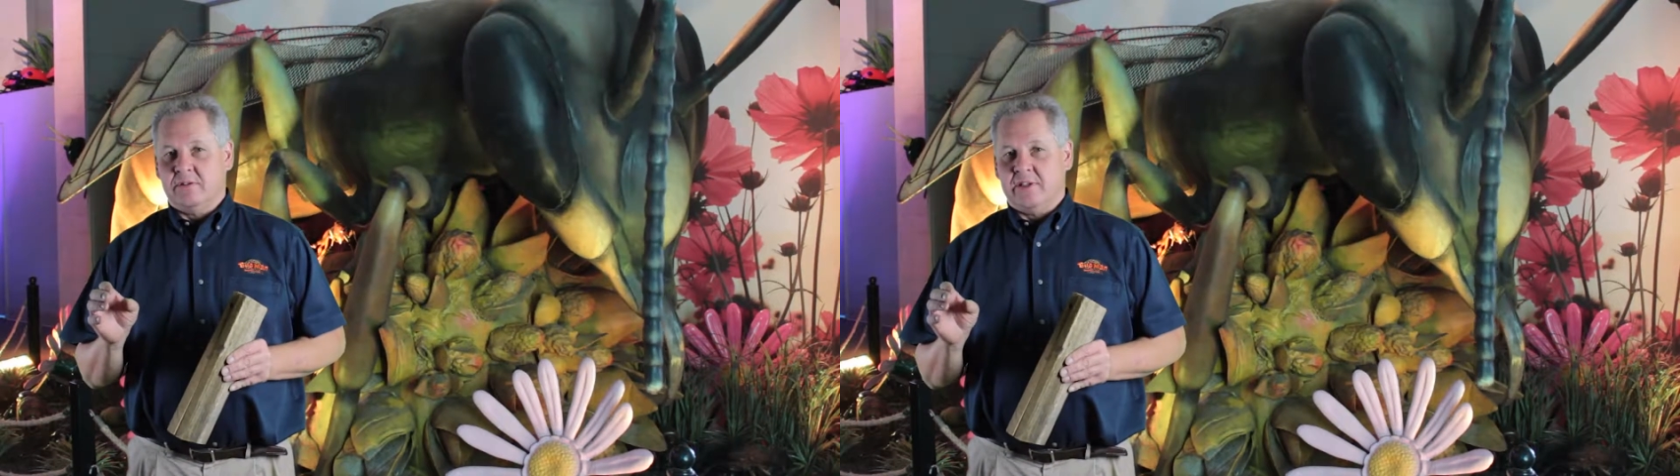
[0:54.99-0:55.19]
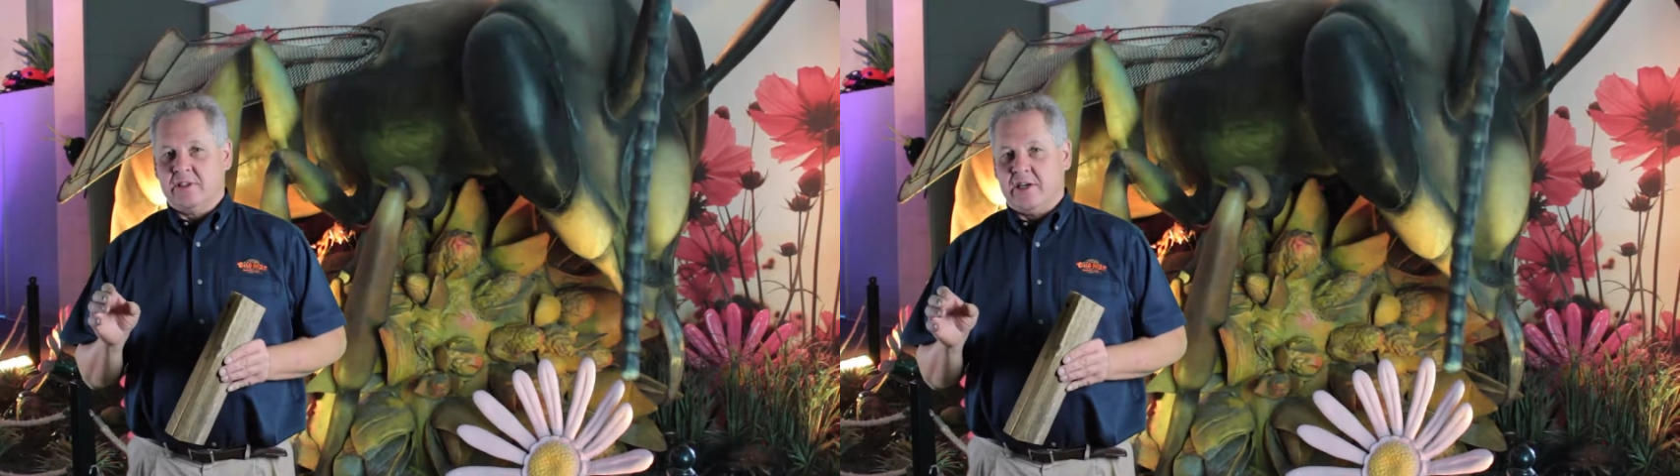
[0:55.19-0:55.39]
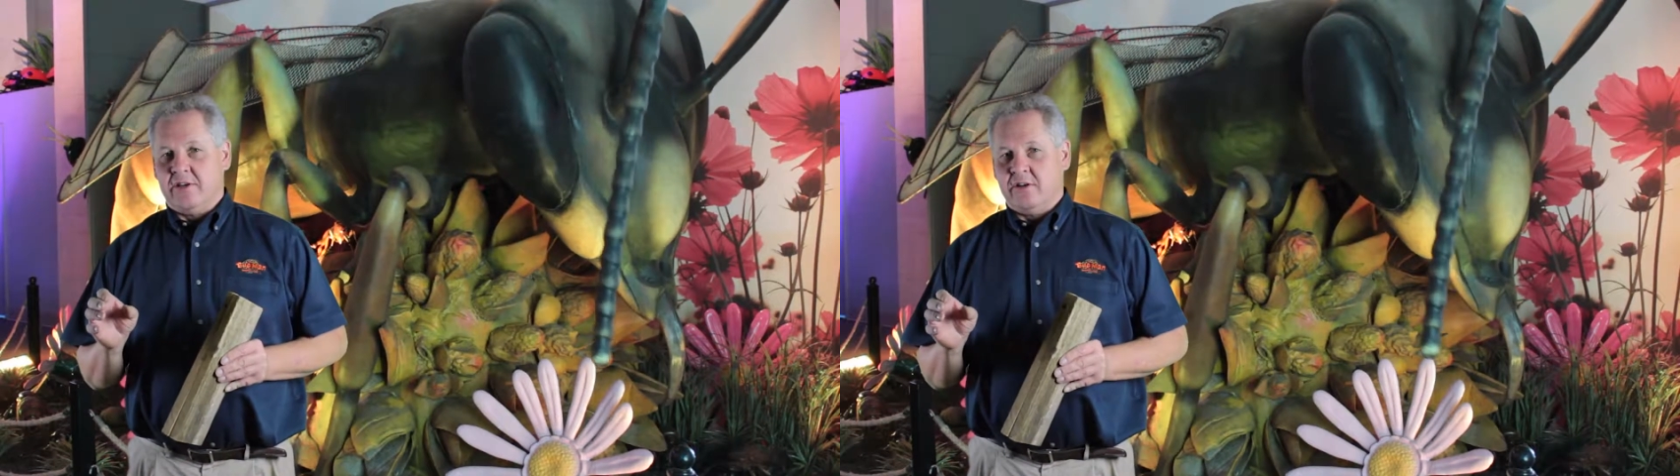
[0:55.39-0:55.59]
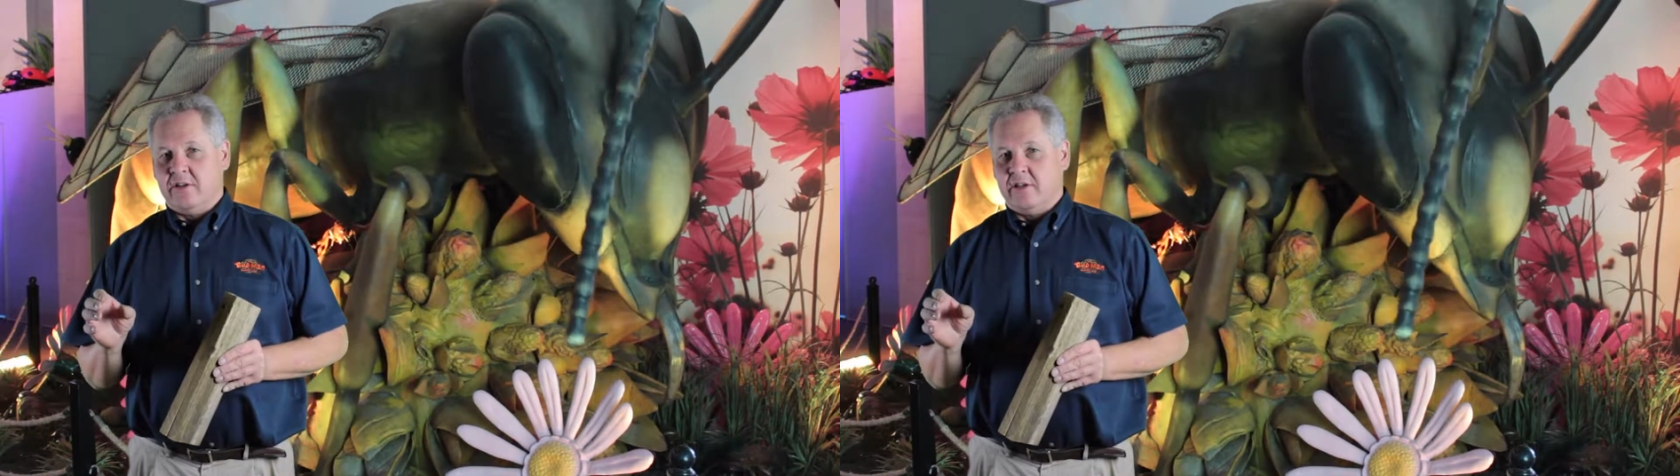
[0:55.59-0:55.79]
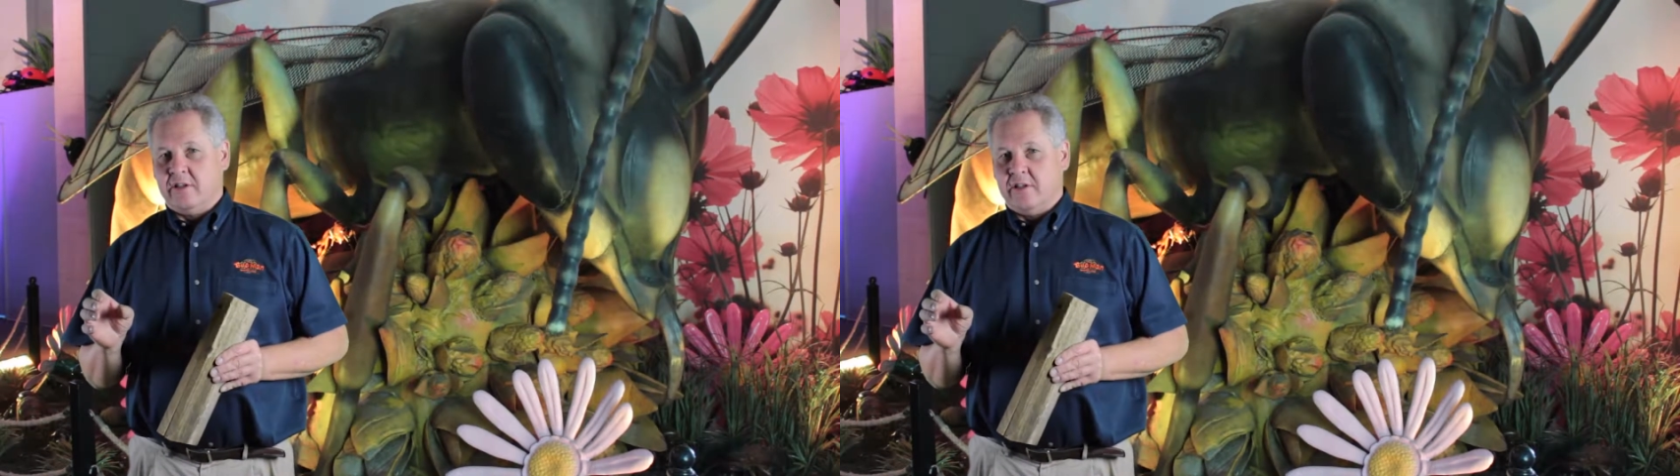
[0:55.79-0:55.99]
That's how you can
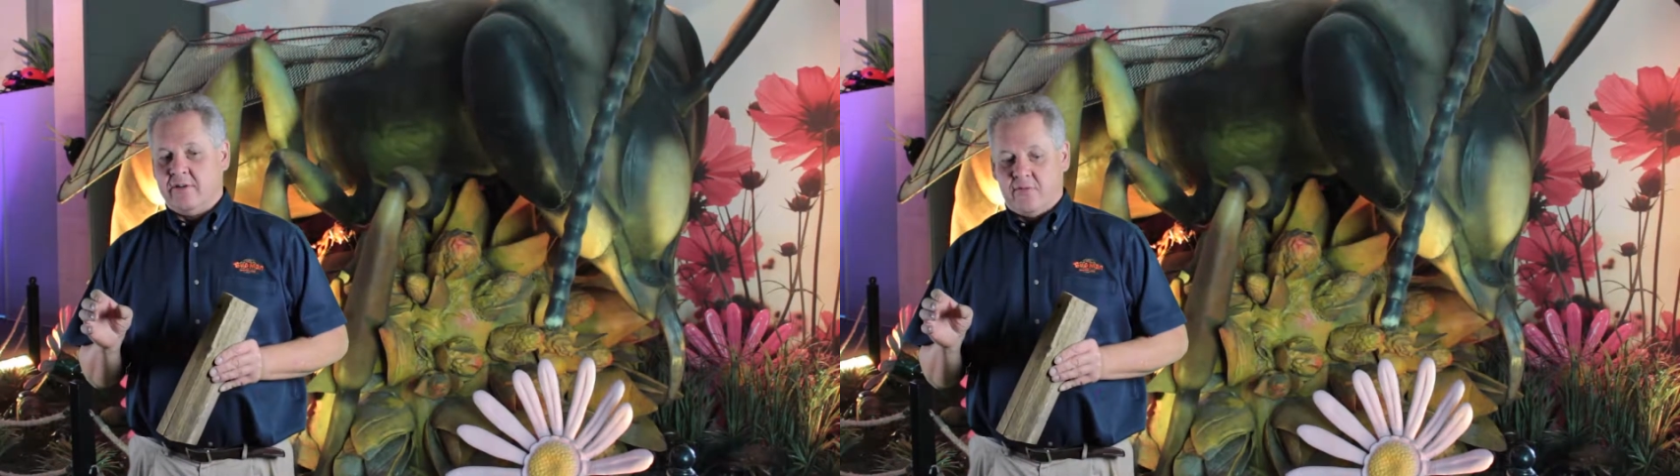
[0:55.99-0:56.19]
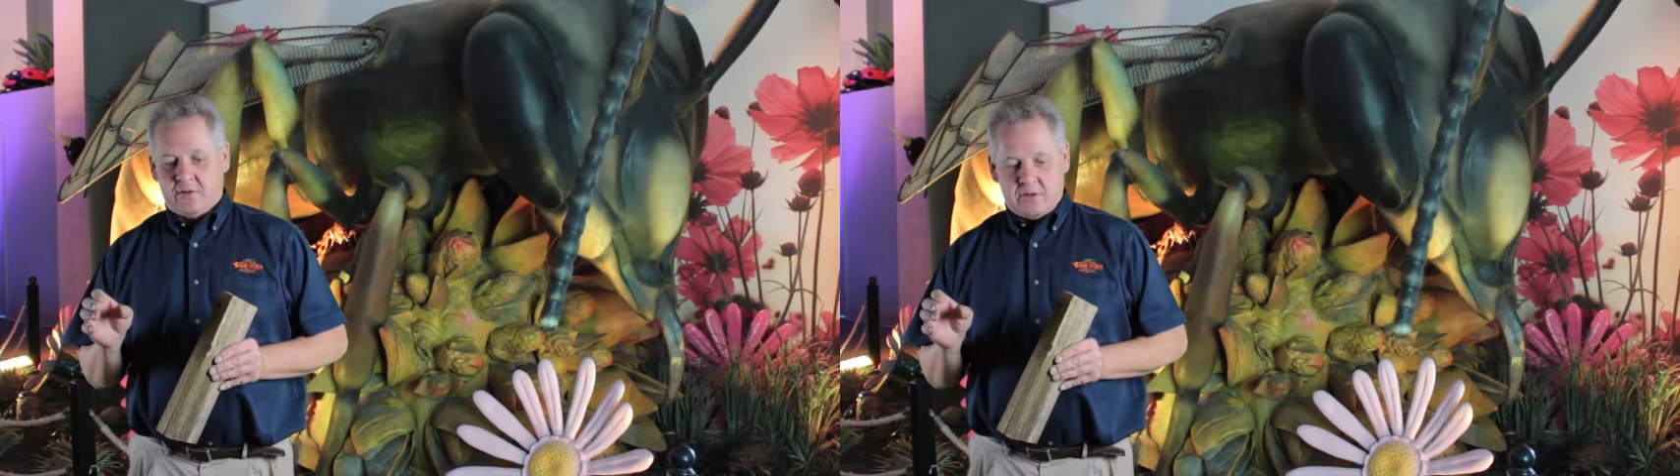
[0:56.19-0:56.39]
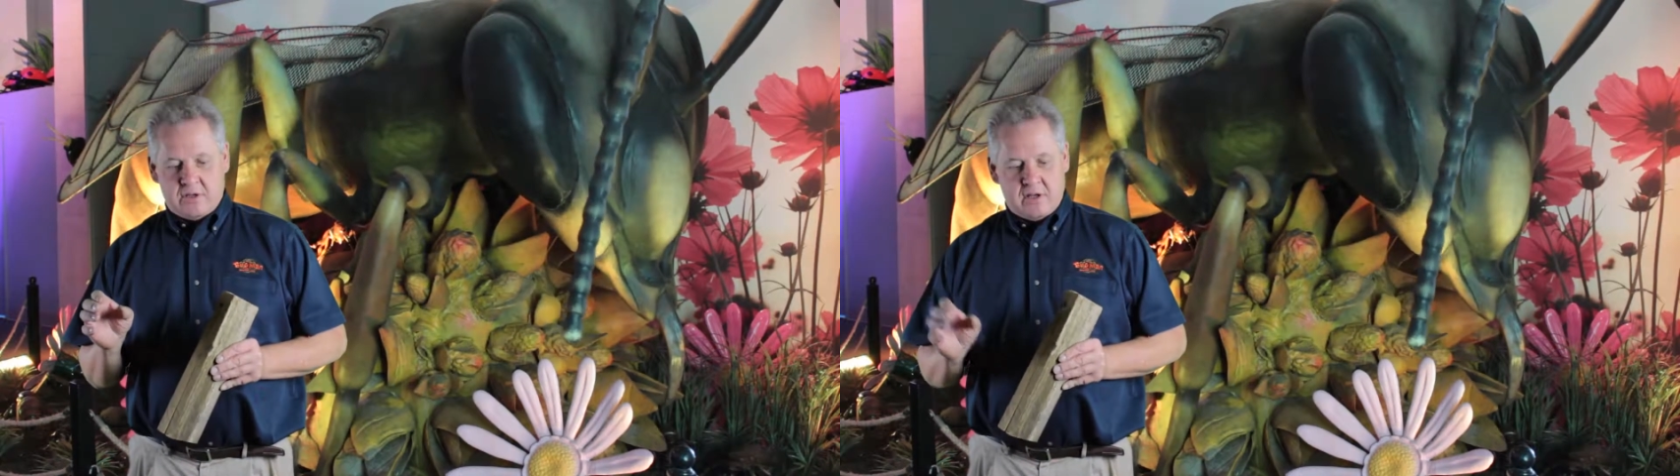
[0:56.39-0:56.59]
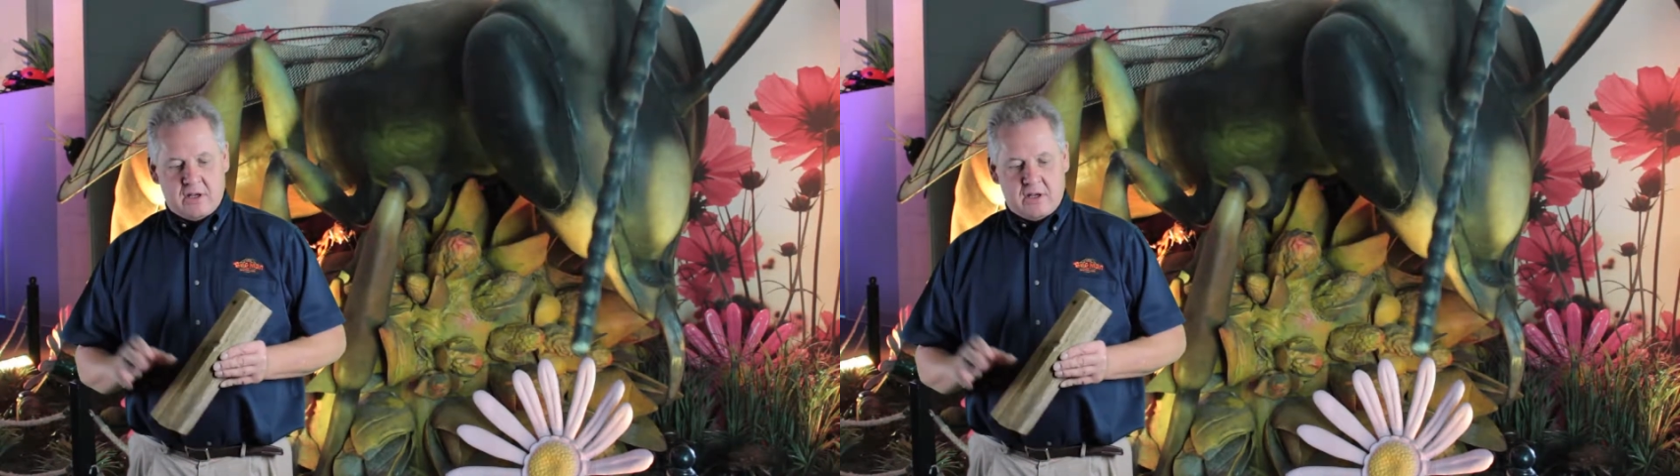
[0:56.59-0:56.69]
tell the difference.